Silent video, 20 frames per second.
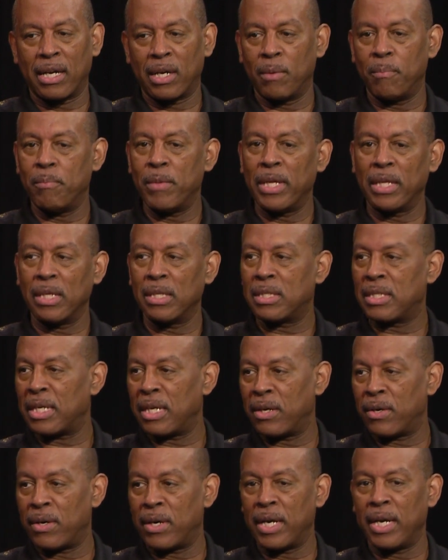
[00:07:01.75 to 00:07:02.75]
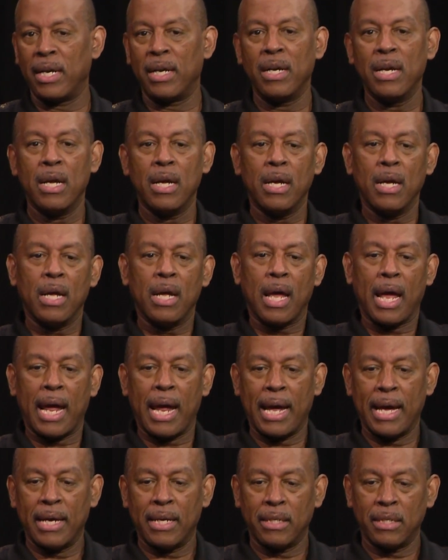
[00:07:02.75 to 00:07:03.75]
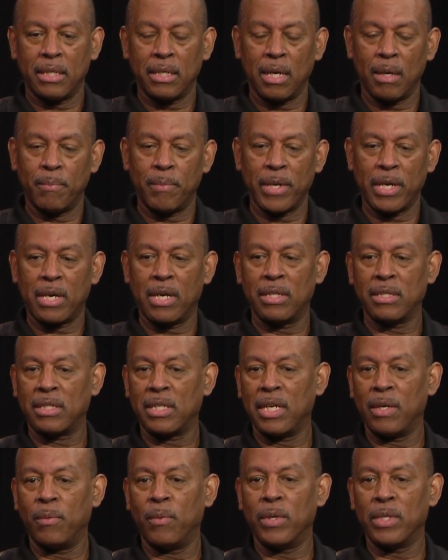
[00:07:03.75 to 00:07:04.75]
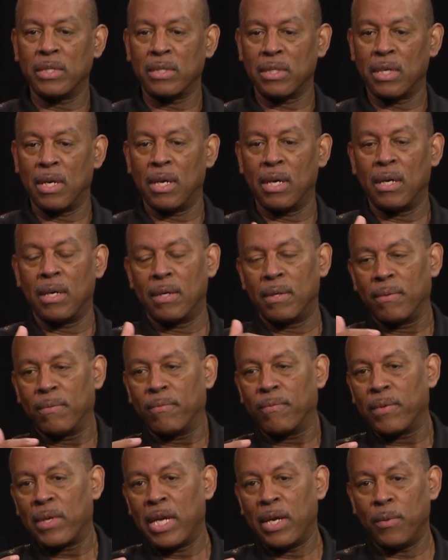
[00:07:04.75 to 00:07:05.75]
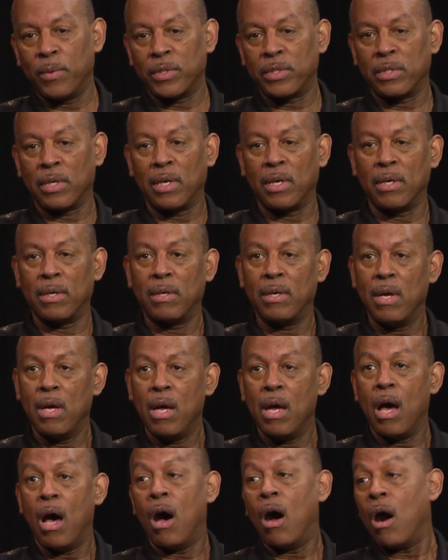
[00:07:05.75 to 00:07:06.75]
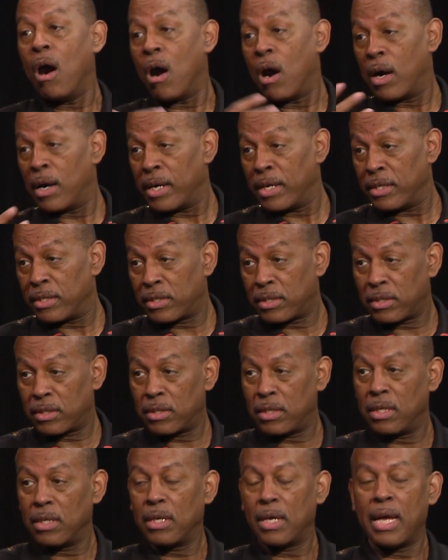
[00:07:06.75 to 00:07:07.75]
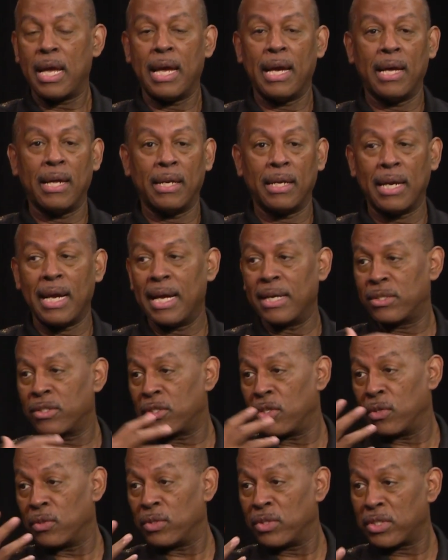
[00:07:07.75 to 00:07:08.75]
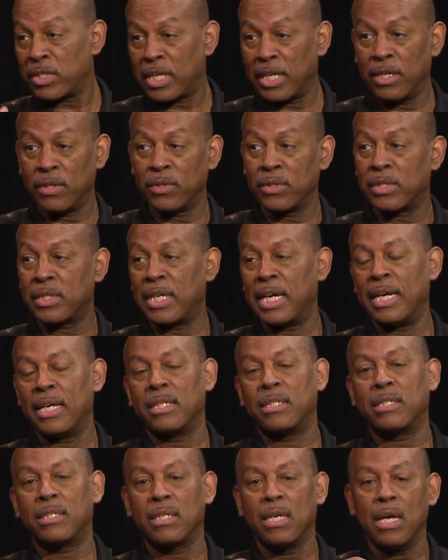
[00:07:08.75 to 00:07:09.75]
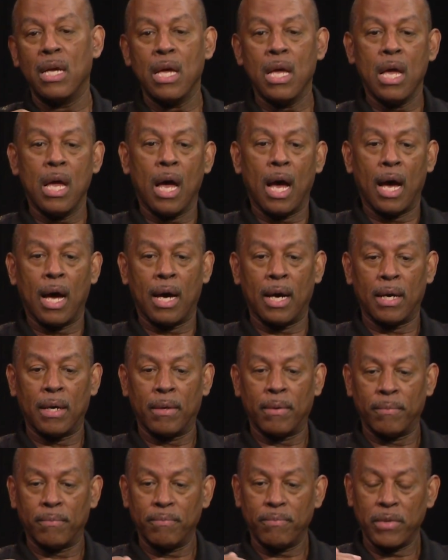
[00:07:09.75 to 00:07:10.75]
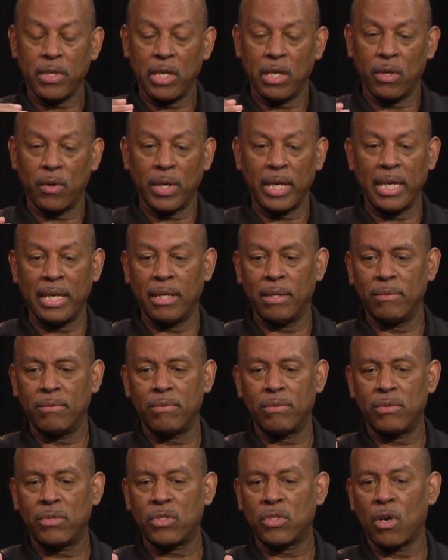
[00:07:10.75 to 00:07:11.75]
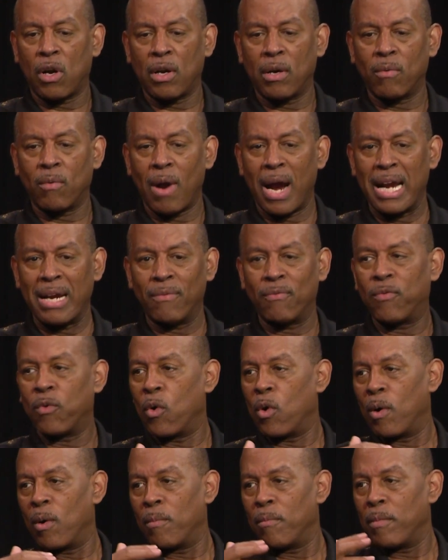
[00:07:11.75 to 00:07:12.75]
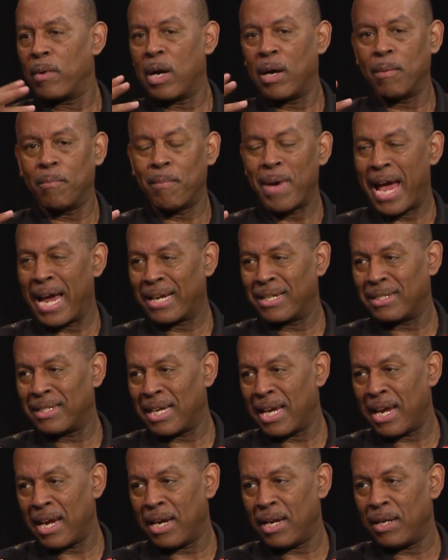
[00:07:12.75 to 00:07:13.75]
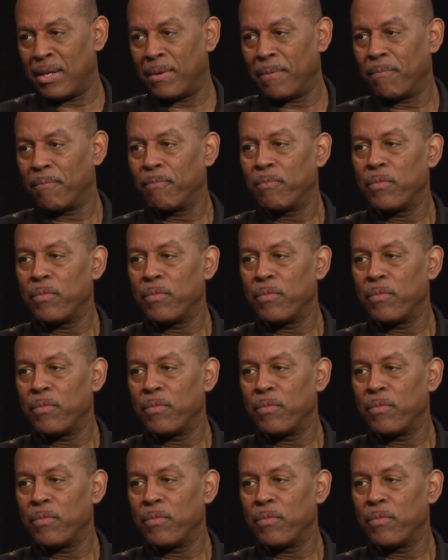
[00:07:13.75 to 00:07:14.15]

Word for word: of the military, mm -hmm. and uh, because he was uh, he was a, a artist and he had certain skill sets, um, you know, he started writing for a, magazine,